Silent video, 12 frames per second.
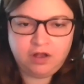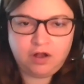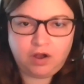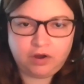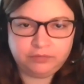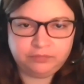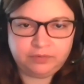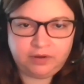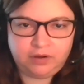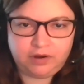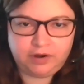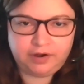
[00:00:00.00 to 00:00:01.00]

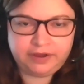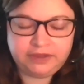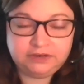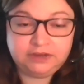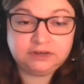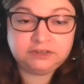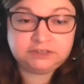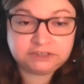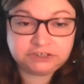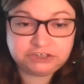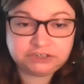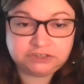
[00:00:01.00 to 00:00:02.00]
are in
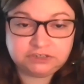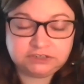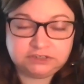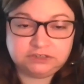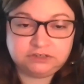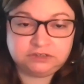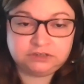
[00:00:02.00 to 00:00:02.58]
addition to